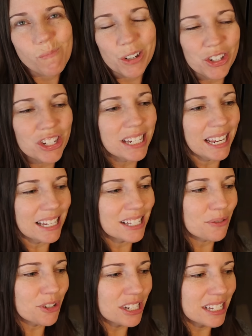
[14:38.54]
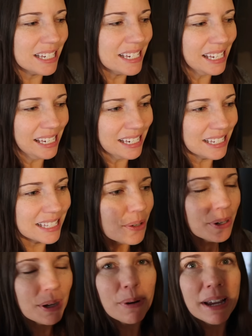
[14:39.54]
which stinks. It was just a tease.
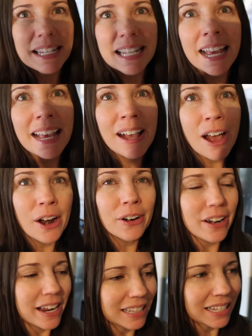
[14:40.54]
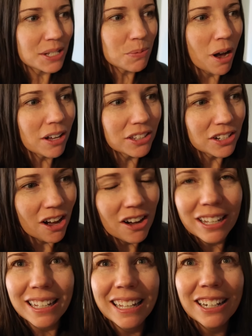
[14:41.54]
So anyways, all right, let's walk the
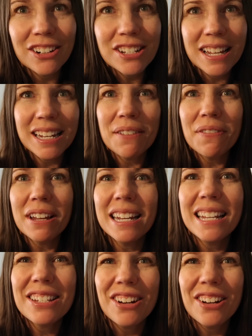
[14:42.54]
dog and get our Sunday fun day